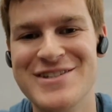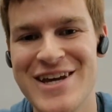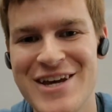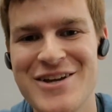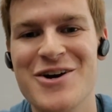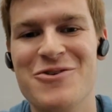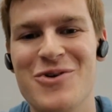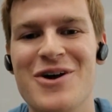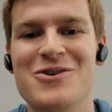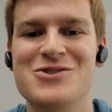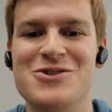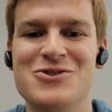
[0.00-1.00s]
date of what
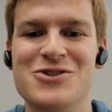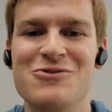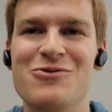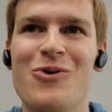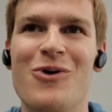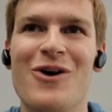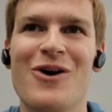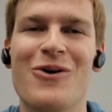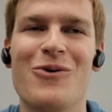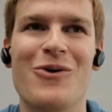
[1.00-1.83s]
I was searching for,